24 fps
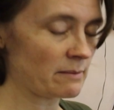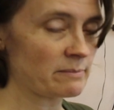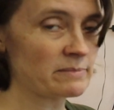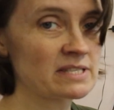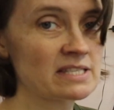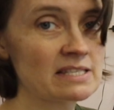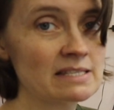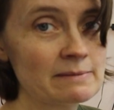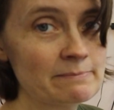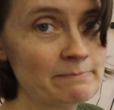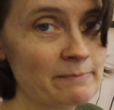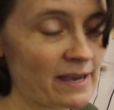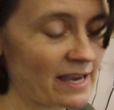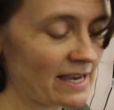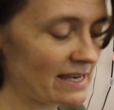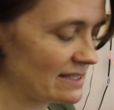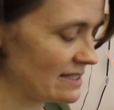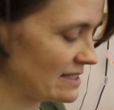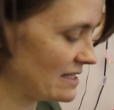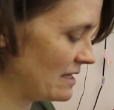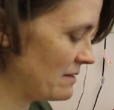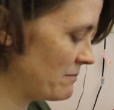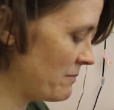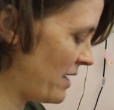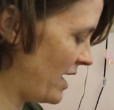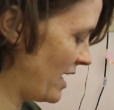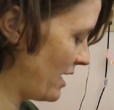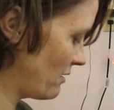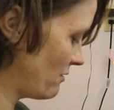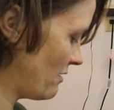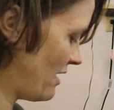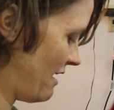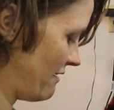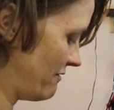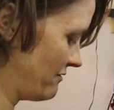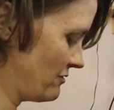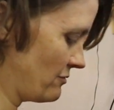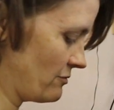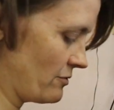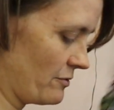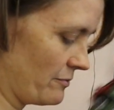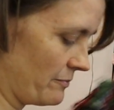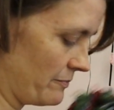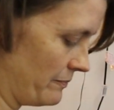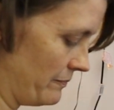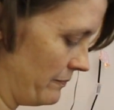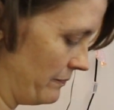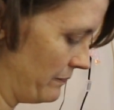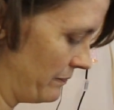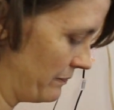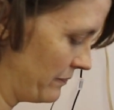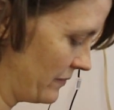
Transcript: up space in my craft room.